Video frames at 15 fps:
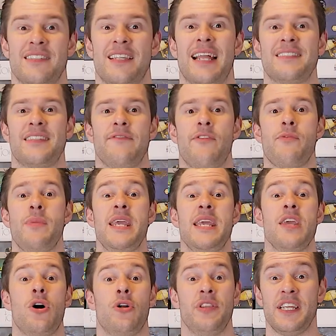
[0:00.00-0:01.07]
So that's it for
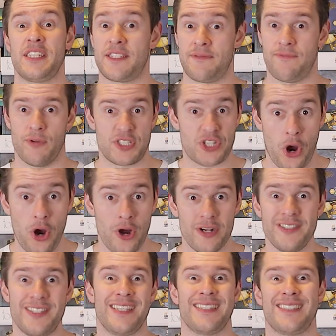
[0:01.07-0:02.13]
me on this
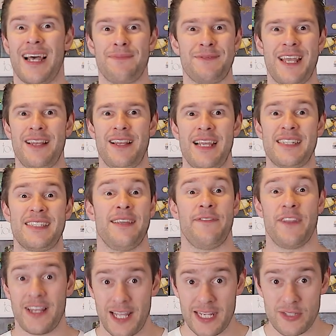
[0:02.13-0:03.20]
return to the top 10 list. If
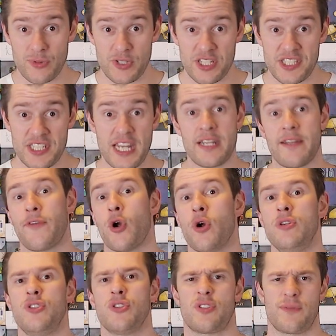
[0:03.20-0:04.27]
you liked what you see and have
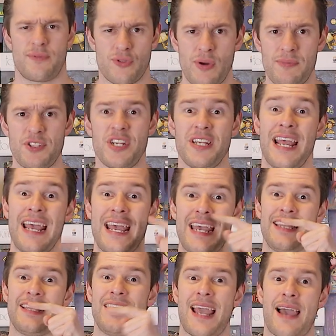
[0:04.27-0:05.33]
earned your subscription,
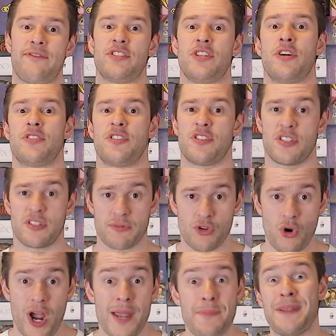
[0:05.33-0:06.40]
hit the avatar to
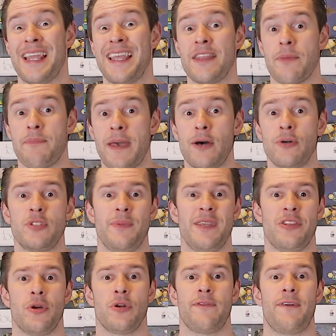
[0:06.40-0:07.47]
subscribe and hit the bell to be
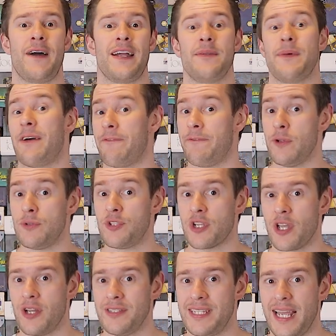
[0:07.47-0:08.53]
notified about future
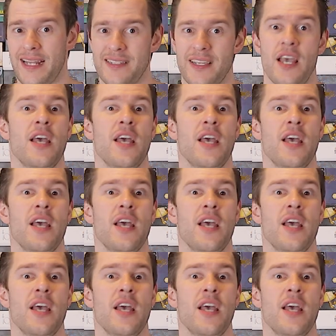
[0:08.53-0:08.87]
content.